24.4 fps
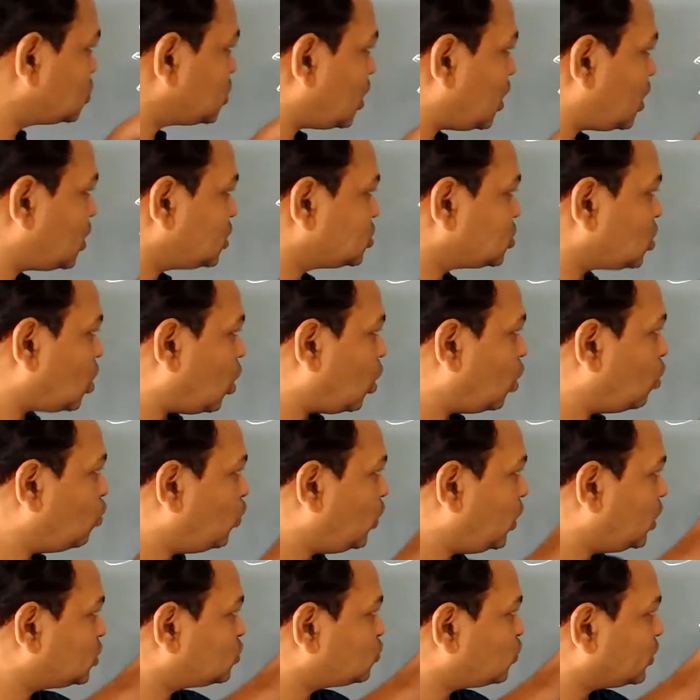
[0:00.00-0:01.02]
charge
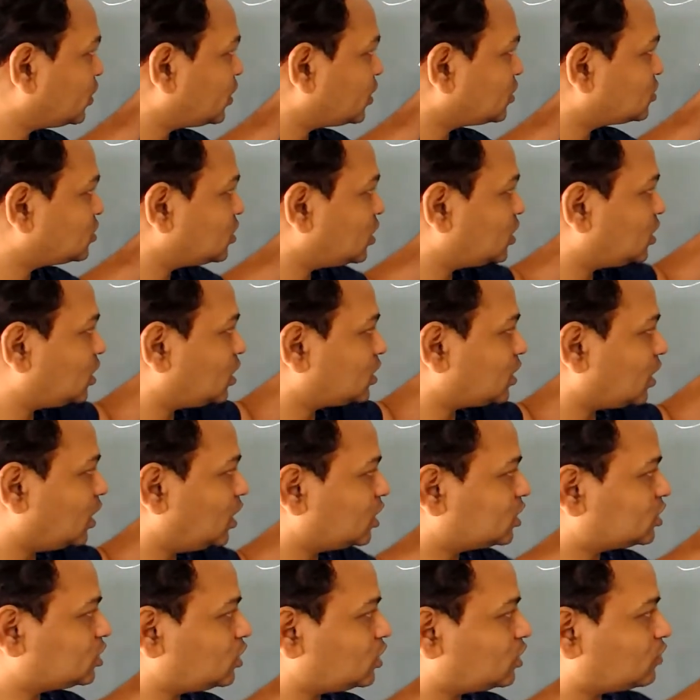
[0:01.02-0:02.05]
always we can say that
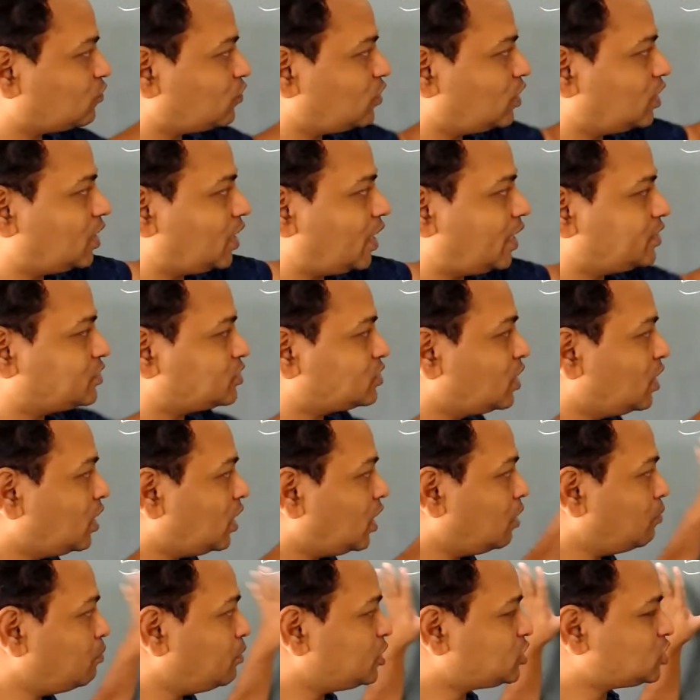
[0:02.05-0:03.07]
electric field line
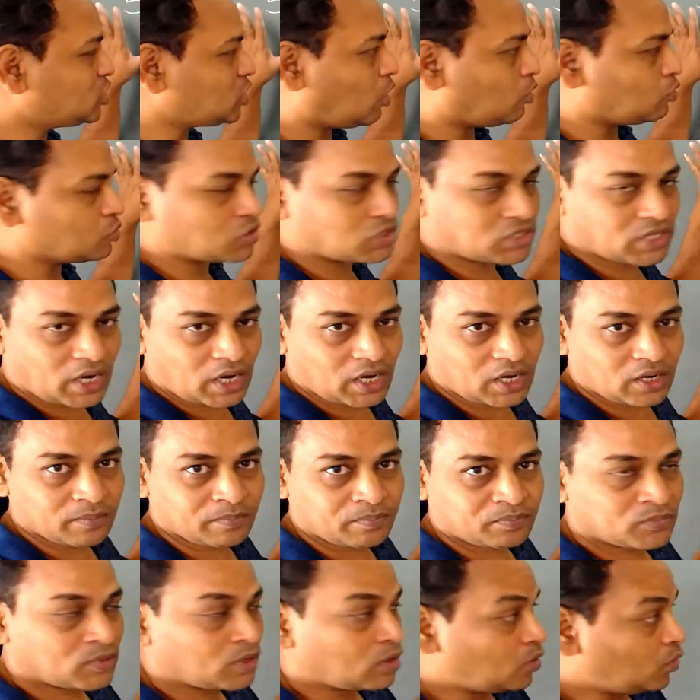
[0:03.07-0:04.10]
emits outside.
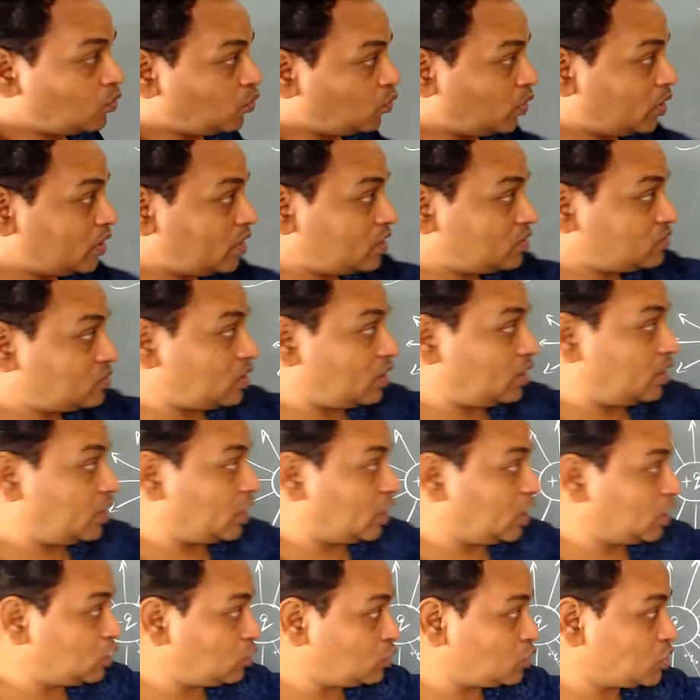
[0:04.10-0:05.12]
Whereas the
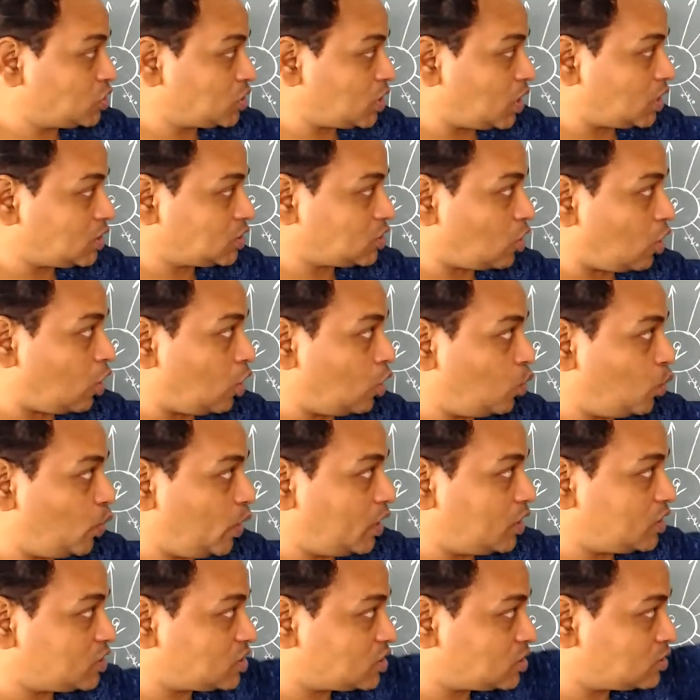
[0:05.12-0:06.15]
negative charge
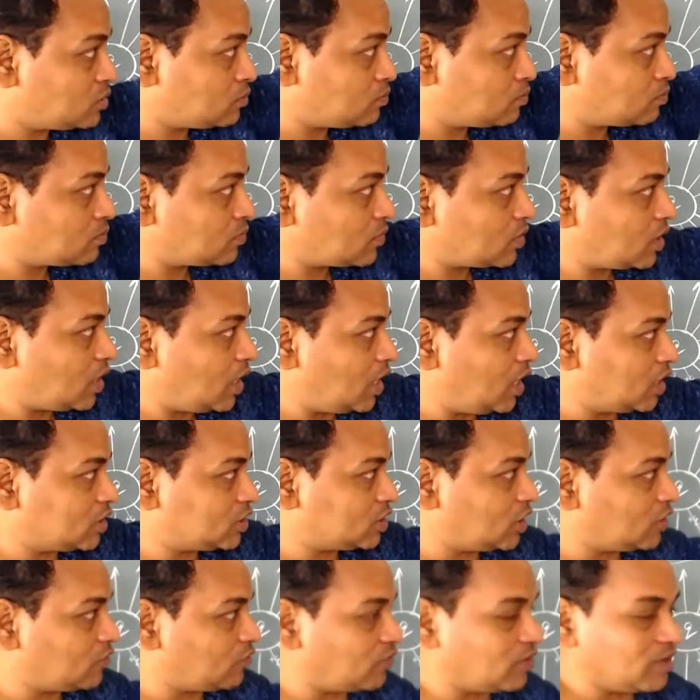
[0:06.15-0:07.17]
always
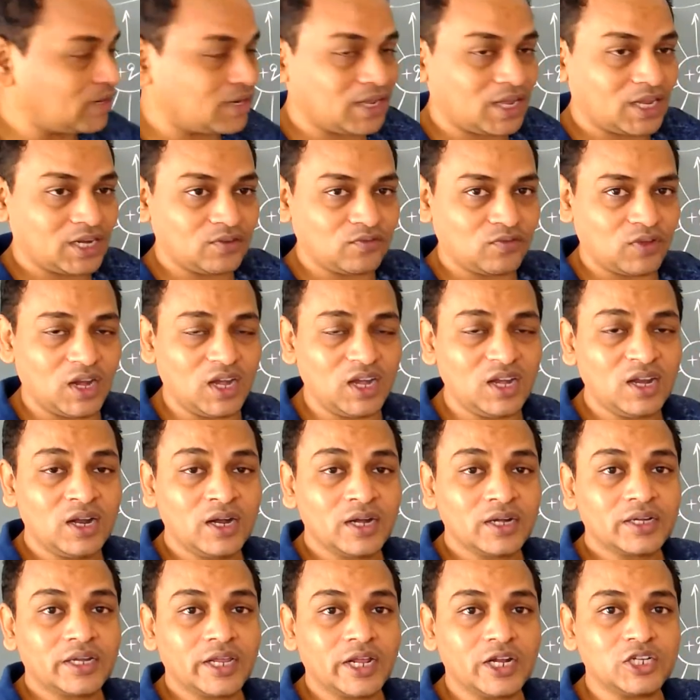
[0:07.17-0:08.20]
electric field line will
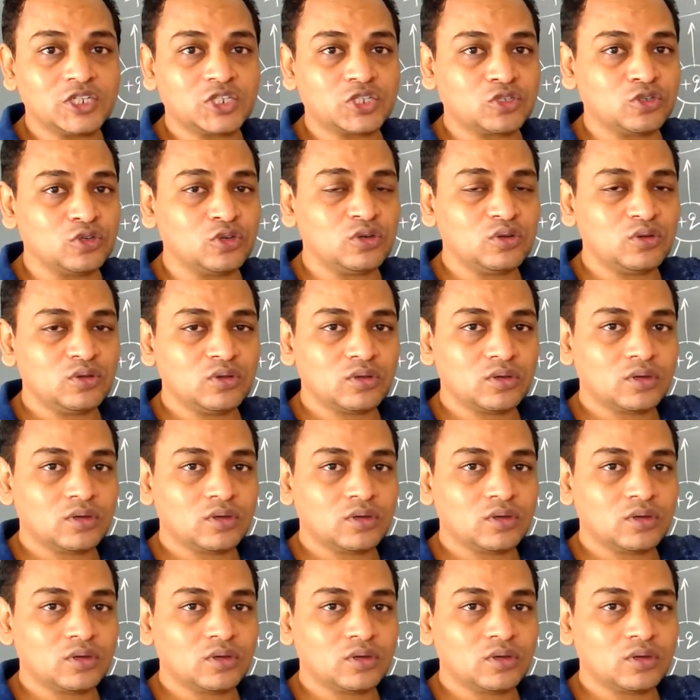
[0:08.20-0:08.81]
tends to